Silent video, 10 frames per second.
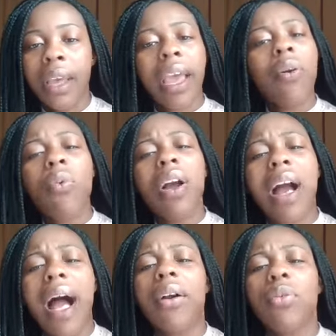And what
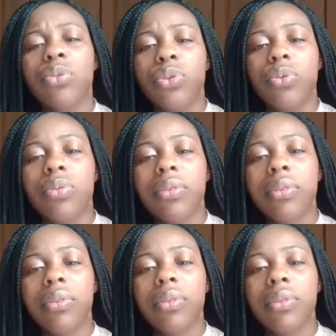God going to do?
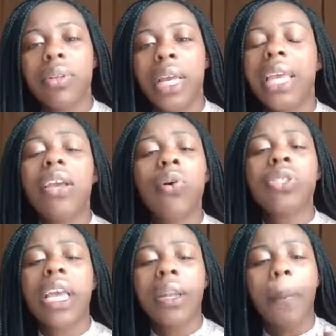He going to
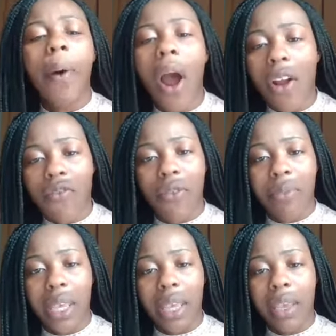say, depart from
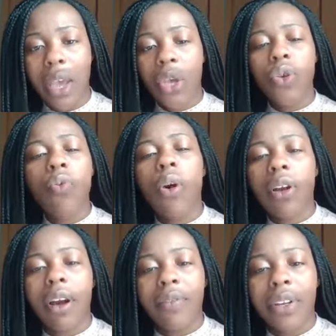me, you worker of